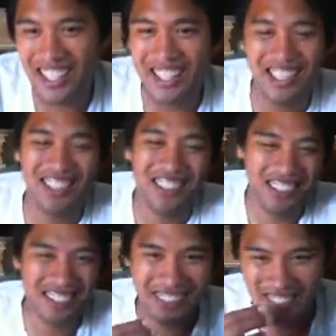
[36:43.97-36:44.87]
you know.
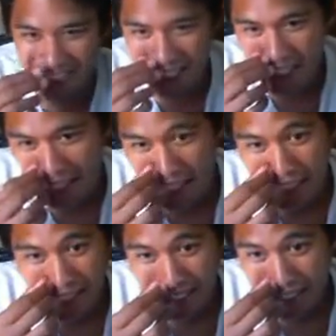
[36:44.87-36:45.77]
Uh,
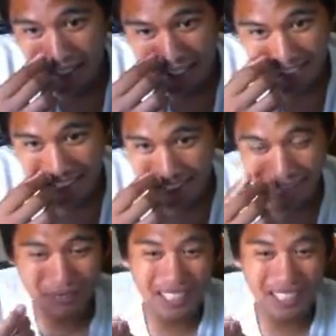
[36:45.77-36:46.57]
I don't know.